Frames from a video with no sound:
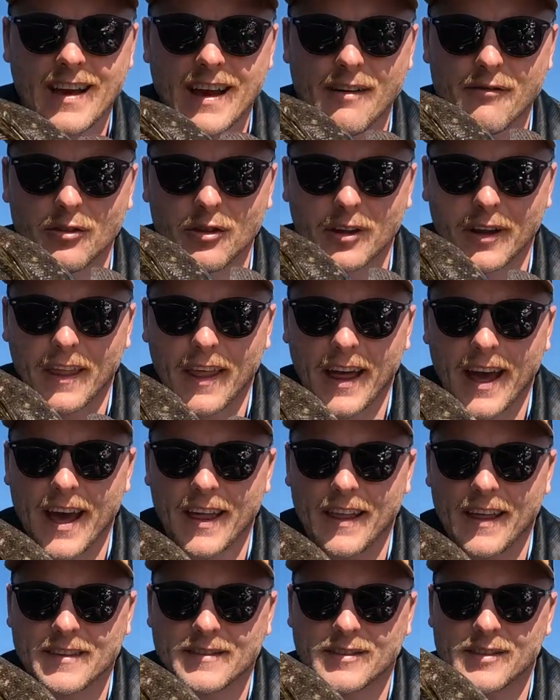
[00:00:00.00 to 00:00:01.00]
Have a look at
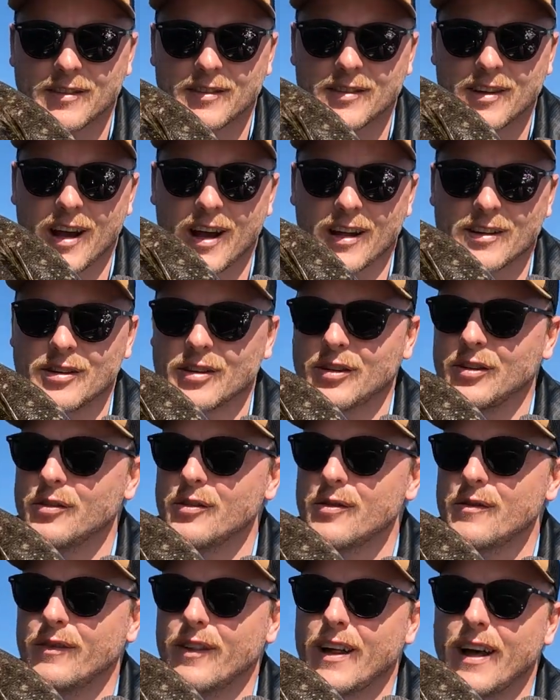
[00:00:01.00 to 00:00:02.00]
that. That's such a
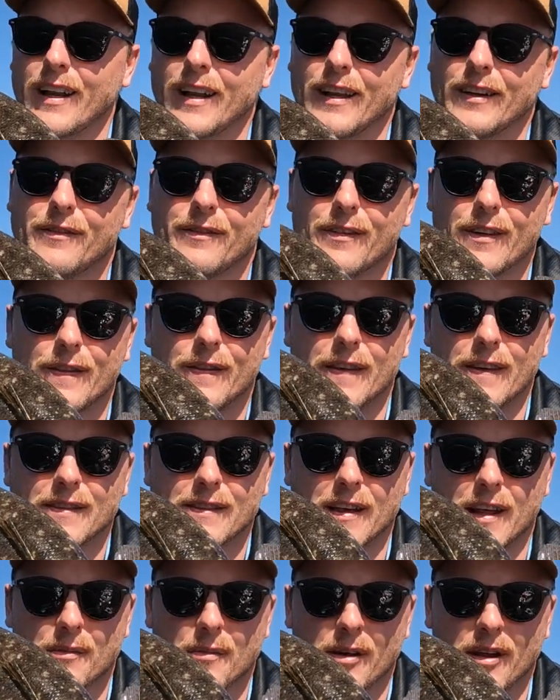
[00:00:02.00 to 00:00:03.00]
good flathead. 50
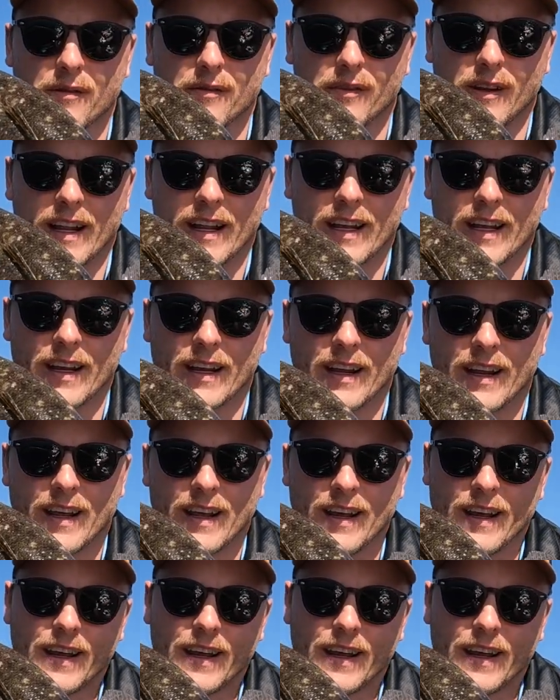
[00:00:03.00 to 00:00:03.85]
centimetre flathead.